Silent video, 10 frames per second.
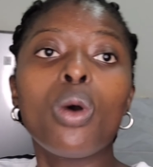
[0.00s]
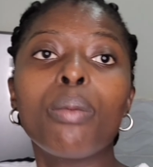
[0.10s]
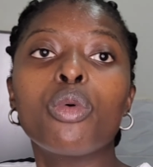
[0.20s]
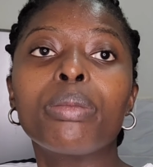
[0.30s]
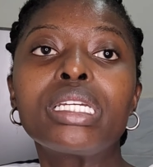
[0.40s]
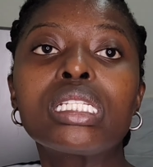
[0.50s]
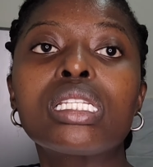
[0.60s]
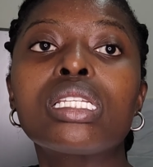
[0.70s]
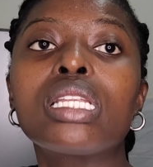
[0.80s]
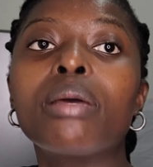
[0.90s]
one moment
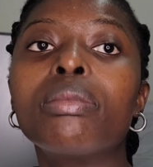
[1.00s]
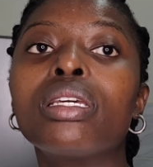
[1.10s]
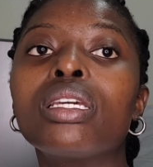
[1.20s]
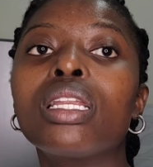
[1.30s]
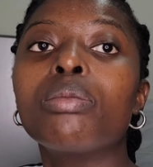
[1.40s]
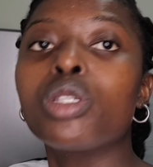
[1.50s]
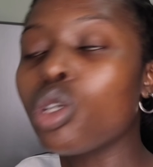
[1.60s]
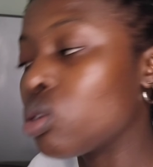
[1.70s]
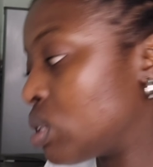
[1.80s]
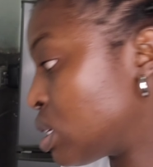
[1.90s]
let me let me
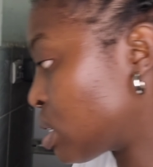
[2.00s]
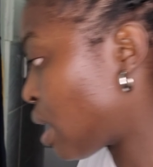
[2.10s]
talk to this